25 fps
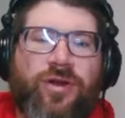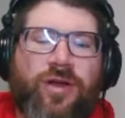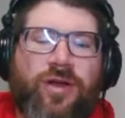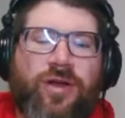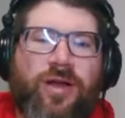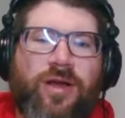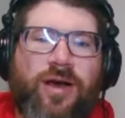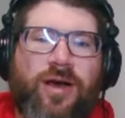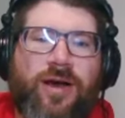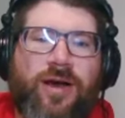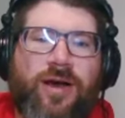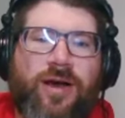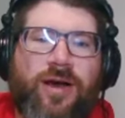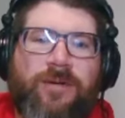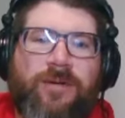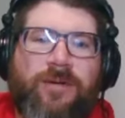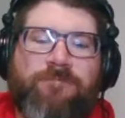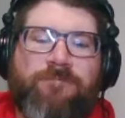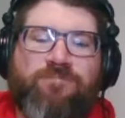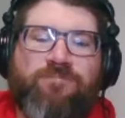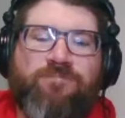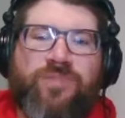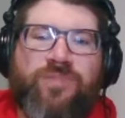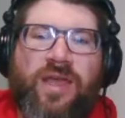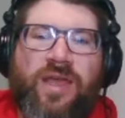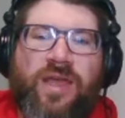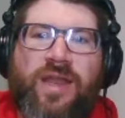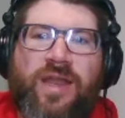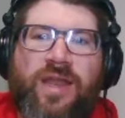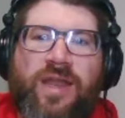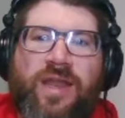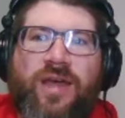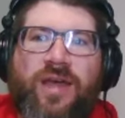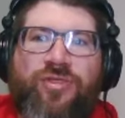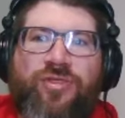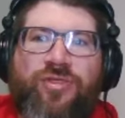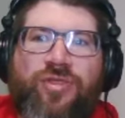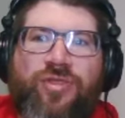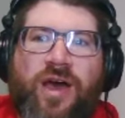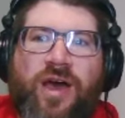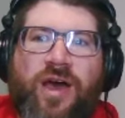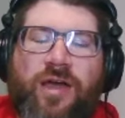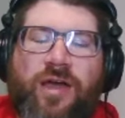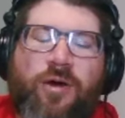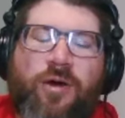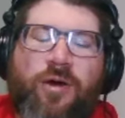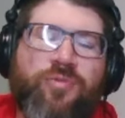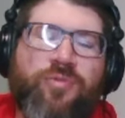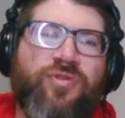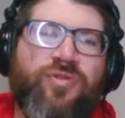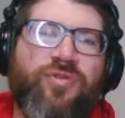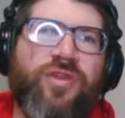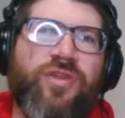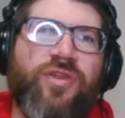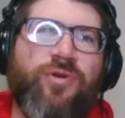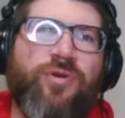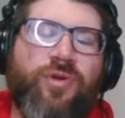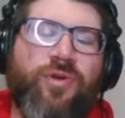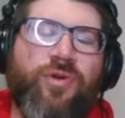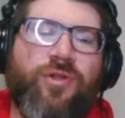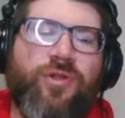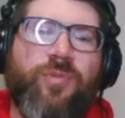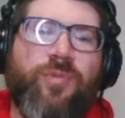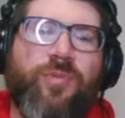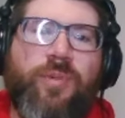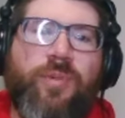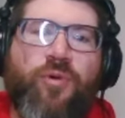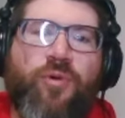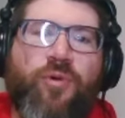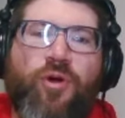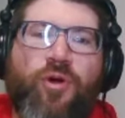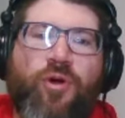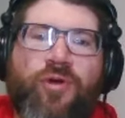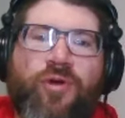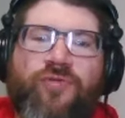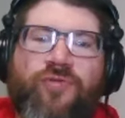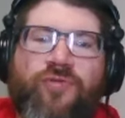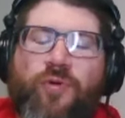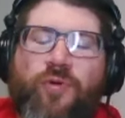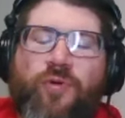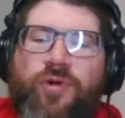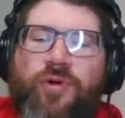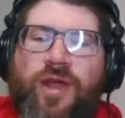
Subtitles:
And I hope that they do it a little bit more going forward.